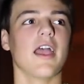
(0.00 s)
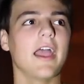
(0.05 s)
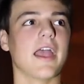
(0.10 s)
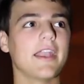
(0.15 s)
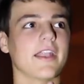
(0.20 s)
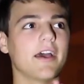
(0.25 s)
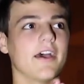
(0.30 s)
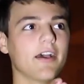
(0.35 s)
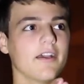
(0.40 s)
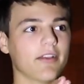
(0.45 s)

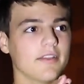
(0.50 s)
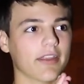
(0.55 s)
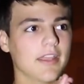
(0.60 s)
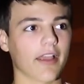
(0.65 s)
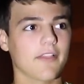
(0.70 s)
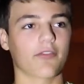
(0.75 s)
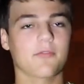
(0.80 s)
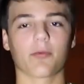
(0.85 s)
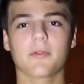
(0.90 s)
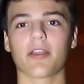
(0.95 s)
And uh,
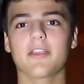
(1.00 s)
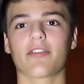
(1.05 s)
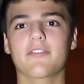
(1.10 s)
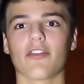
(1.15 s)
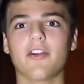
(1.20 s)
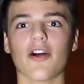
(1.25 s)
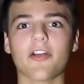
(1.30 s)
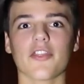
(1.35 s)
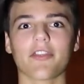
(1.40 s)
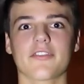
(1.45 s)
yes, we
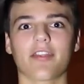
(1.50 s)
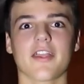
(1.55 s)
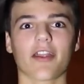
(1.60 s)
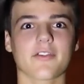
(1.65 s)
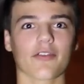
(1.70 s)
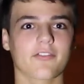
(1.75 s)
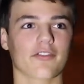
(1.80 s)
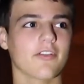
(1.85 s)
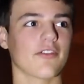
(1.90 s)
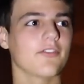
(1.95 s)
saw the
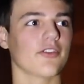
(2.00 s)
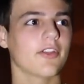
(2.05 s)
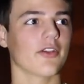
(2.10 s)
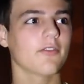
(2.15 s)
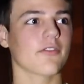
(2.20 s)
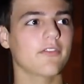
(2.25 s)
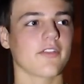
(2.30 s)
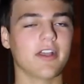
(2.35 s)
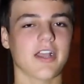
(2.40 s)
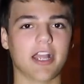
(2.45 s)
Tiger
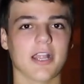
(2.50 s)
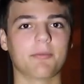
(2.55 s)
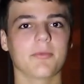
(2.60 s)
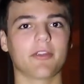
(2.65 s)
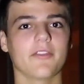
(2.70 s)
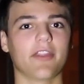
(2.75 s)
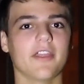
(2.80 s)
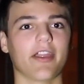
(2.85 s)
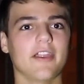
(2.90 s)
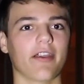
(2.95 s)
Shovelnose, the
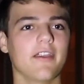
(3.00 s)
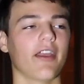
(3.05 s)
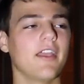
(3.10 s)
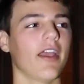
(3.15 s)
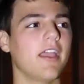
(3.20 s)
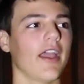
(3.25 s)
hybrid there,